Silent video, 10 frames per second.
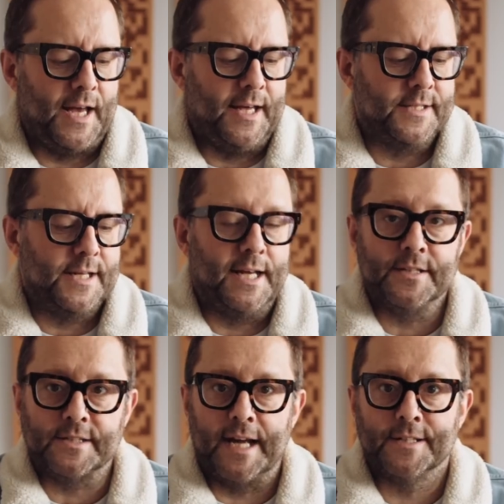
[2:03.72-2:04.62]
as a
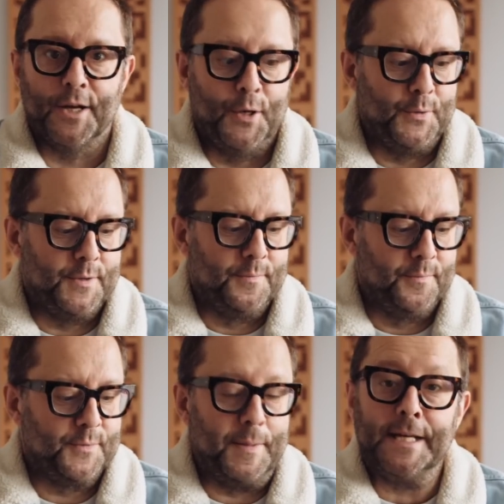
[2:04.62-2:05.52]
standalone
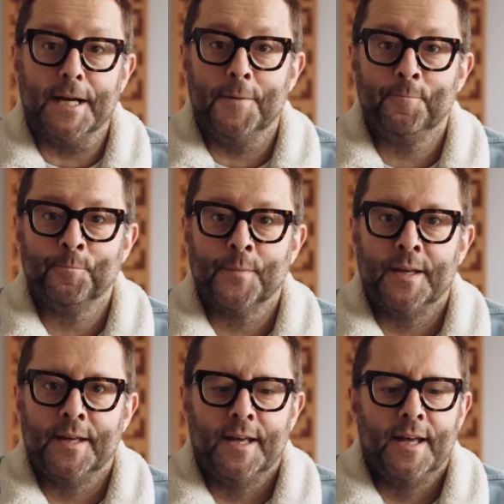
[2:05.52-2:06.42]
speaker,
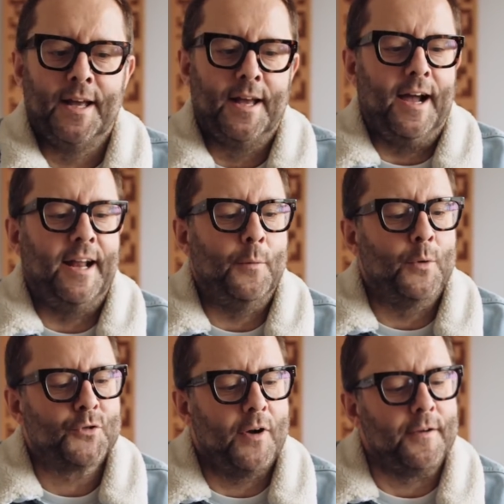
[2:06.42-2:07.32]
and it
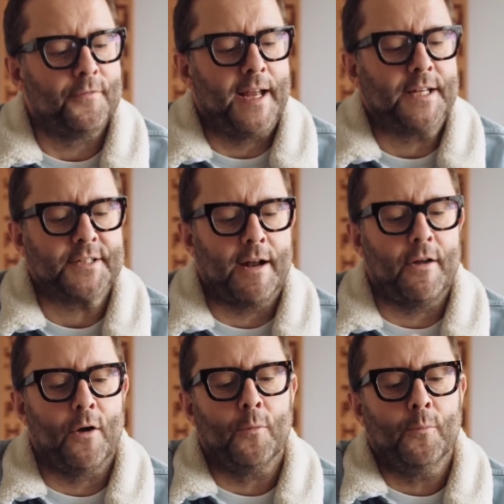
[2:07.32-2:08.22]
will try and fake
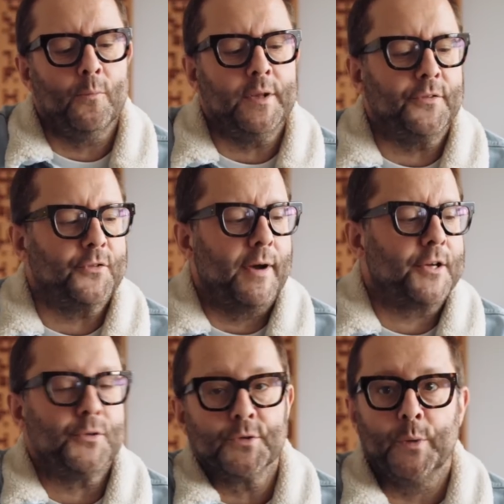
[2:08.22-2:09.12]
stereo with its
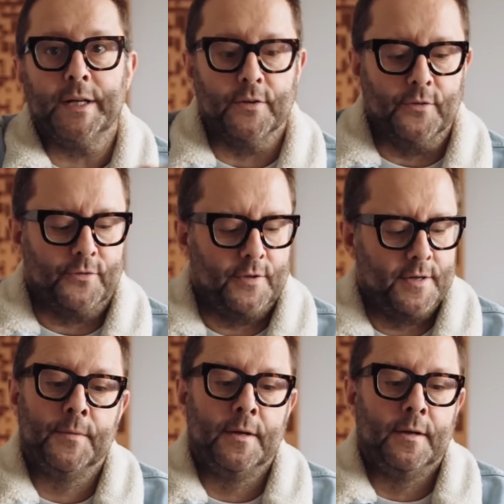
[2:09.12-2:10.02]
directional tweeters.
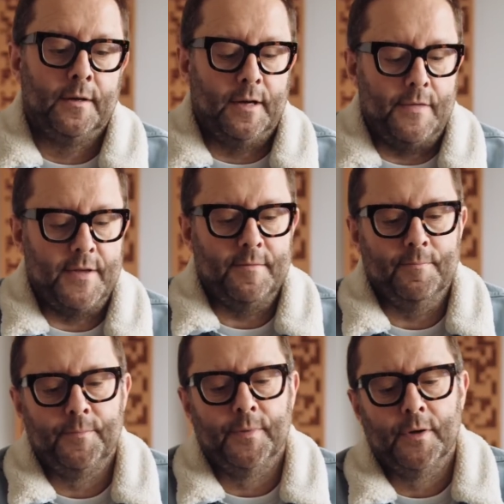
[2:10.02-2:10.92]
And
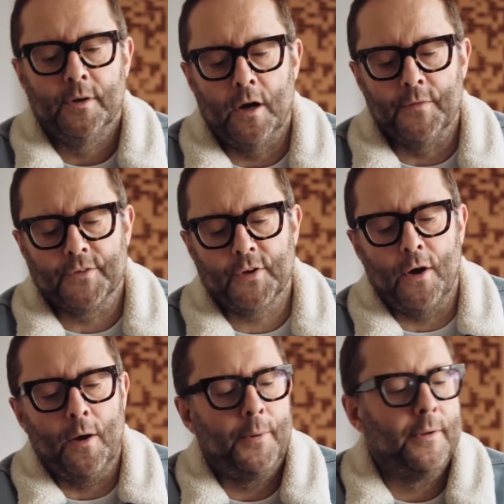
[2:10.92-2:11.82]
then on the
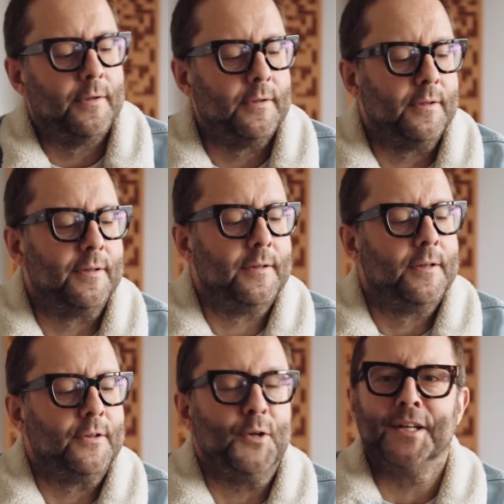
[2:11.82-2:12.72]
top,
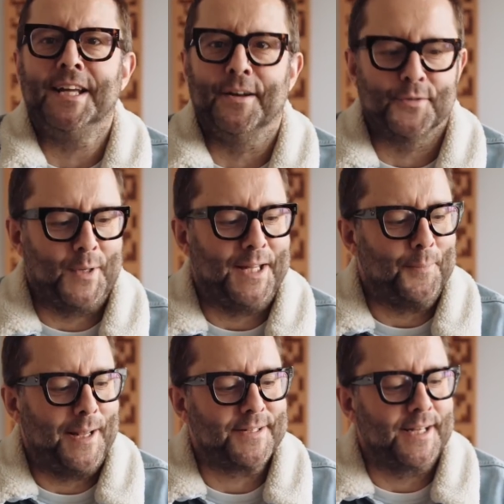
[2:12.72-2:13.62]
you can hear how squeaky the
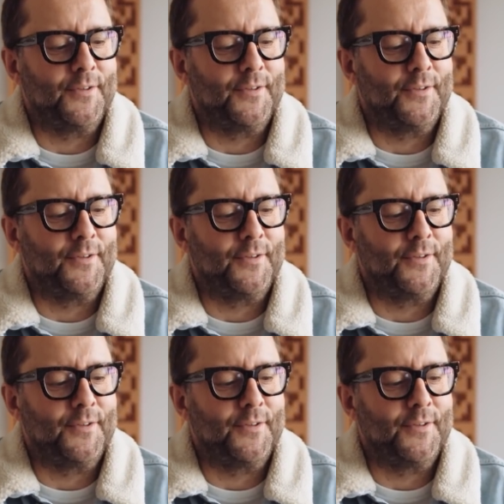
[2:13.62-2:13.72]
plastic